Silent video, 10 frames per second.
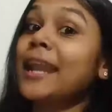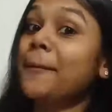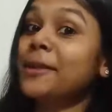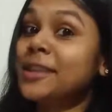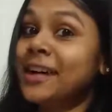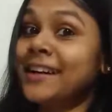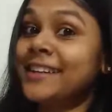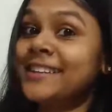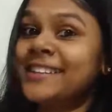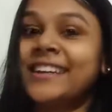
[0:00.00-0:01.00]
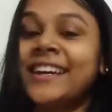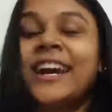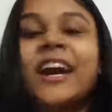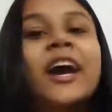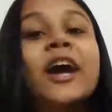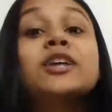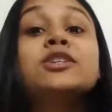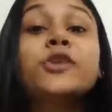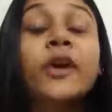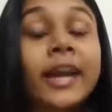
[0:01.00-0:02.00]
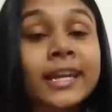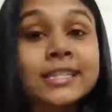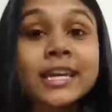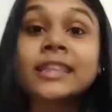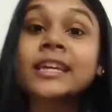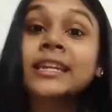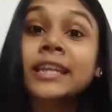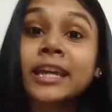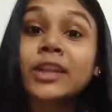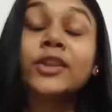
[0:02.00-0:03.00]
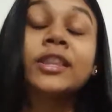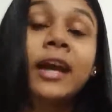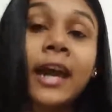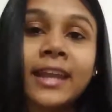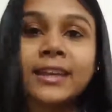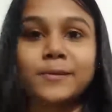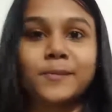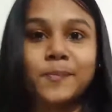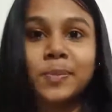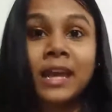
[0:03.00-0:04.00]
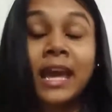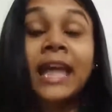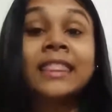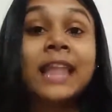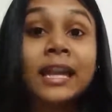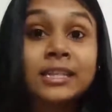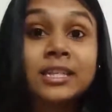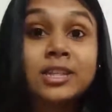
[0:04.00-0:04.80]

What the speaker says: Number third, to hit the nail on the head. That